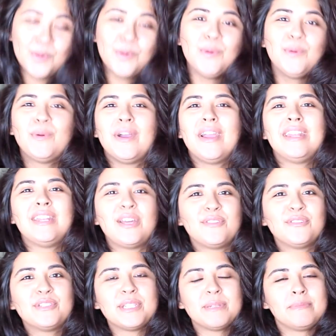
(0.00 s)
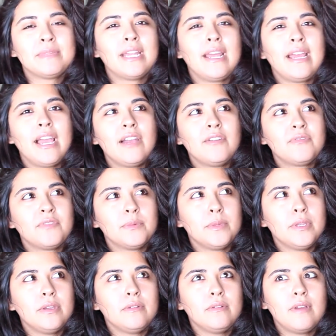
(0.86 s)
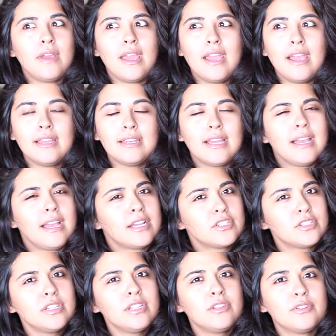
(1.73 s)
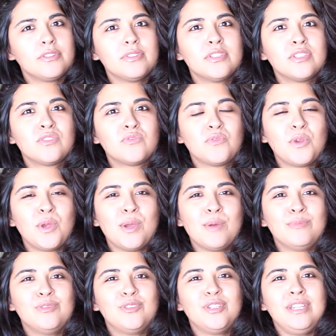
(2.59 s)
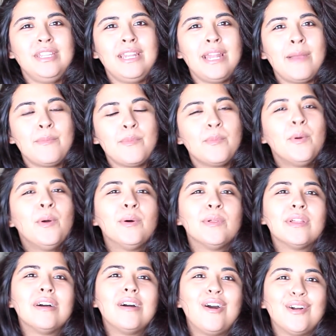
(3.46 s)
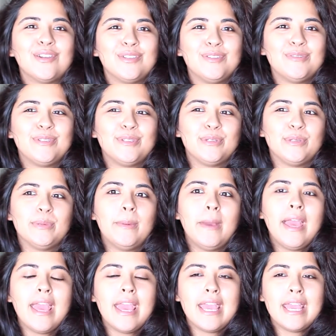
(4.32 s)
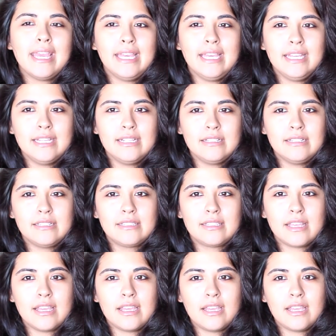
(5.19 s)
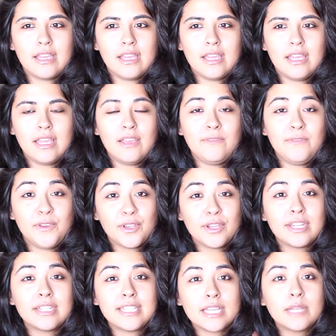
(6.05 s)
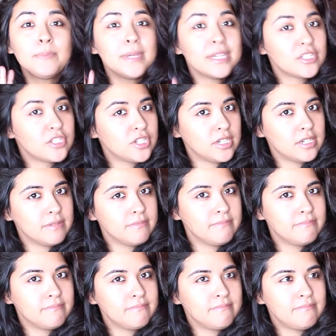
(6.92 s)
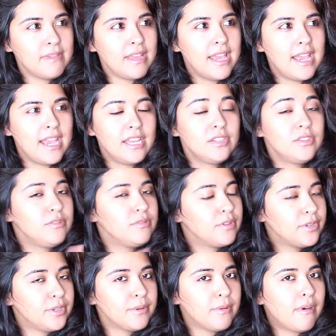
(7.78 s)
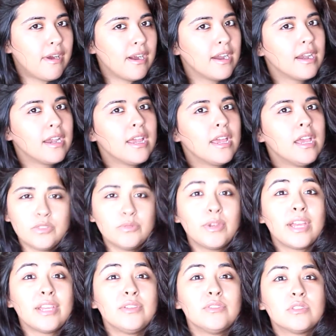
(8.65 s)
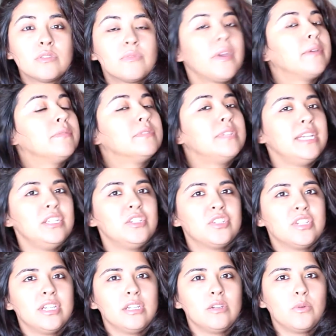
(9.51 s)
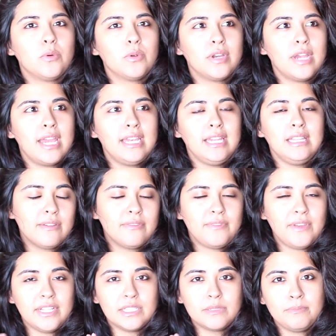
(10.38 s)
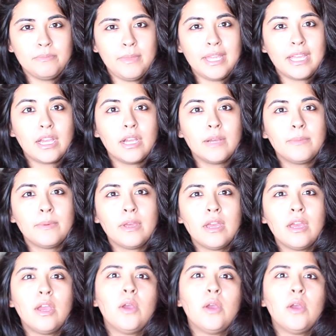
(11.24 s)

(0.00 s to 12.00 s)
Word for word: Ooh, another tip that I have from you, and I actually learned this from Jeanine Amapola on YouTube, is if you're going to take a picture, and you know you are, do not use foundation or any face makeup